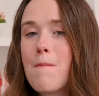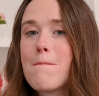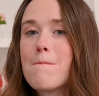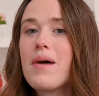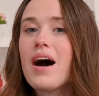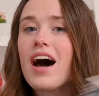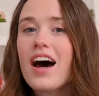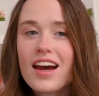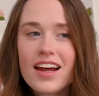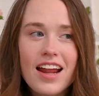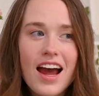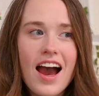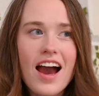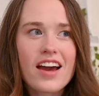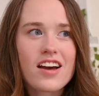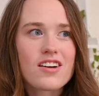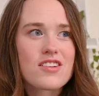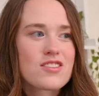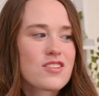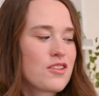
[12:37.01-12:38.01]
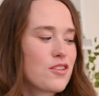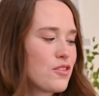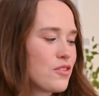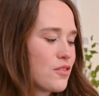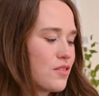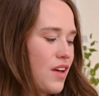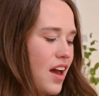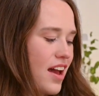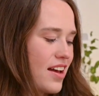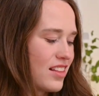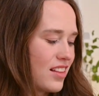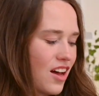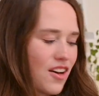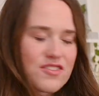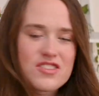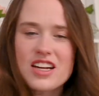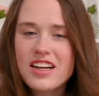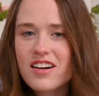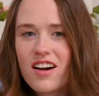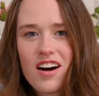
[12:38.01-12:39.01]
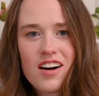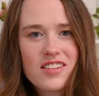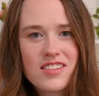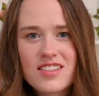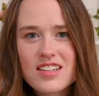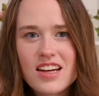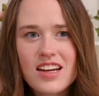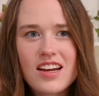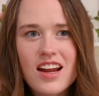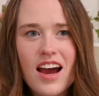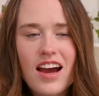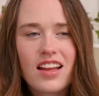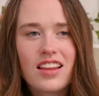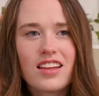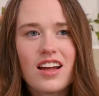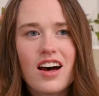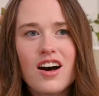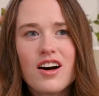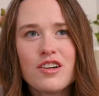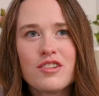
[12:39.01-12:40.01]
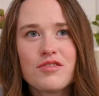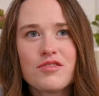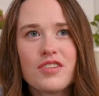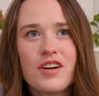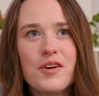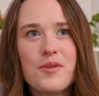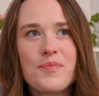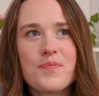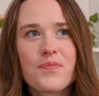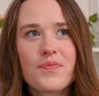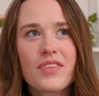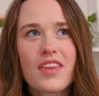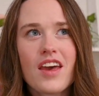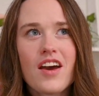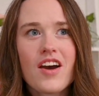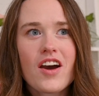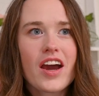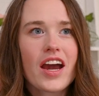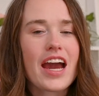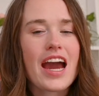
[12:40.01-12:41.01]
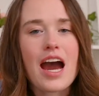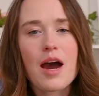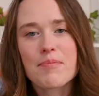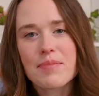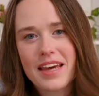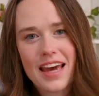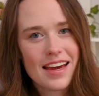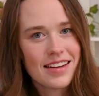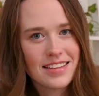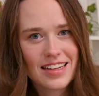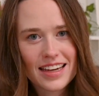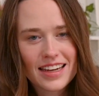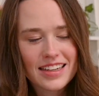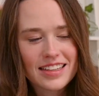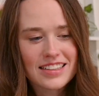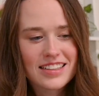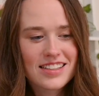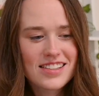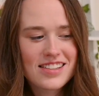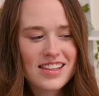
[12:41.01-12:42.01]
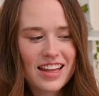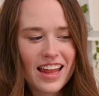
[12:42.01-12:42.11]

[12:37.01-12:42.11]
But I love Jane Austen. I love her happy endings.